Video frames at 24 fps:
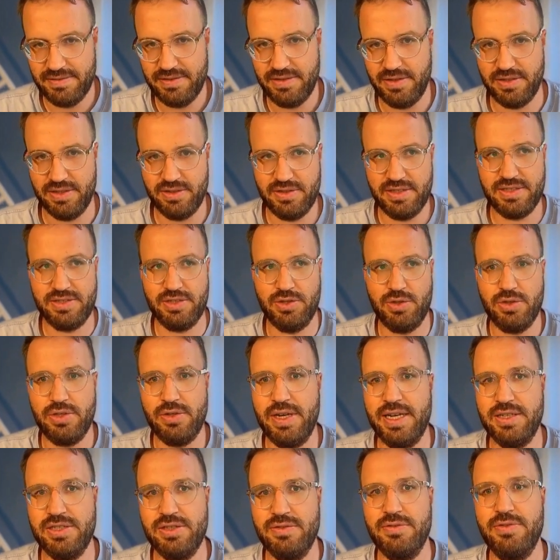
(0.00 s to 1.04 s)
So there is no
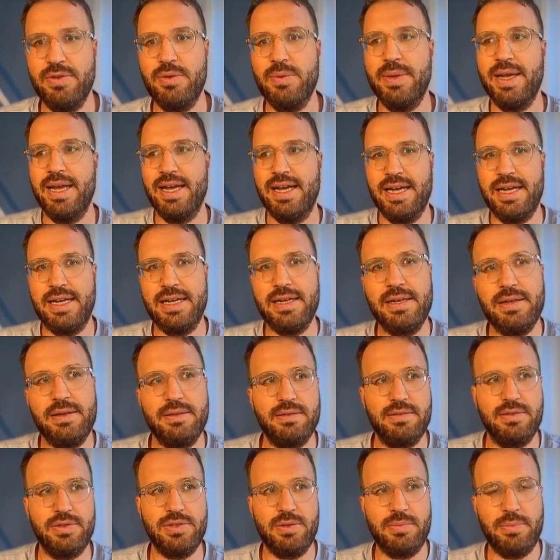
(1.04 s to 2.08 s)
direction from A
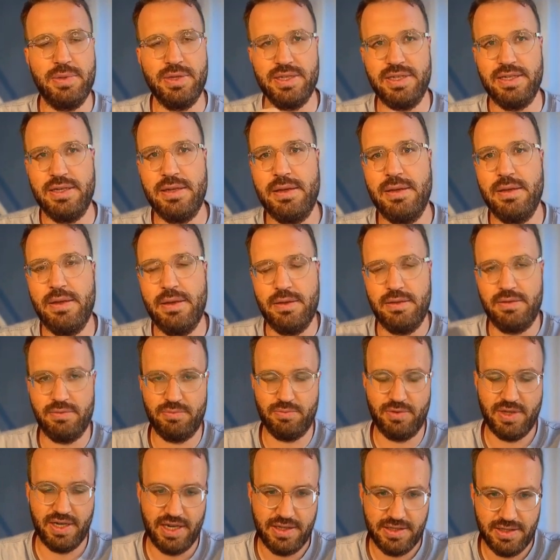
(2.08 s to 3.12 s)
to B,
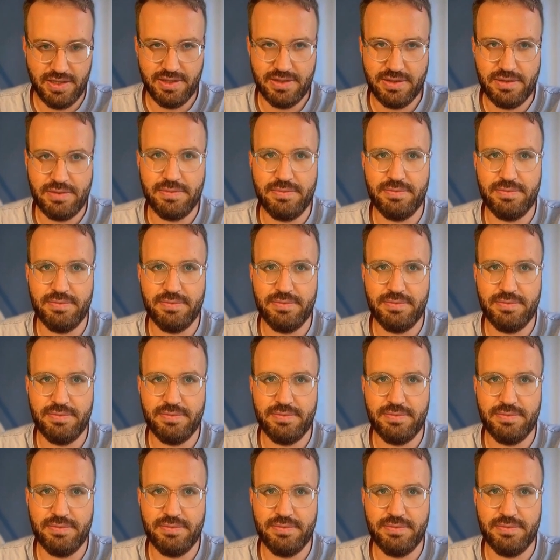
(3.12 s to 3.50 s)
rather,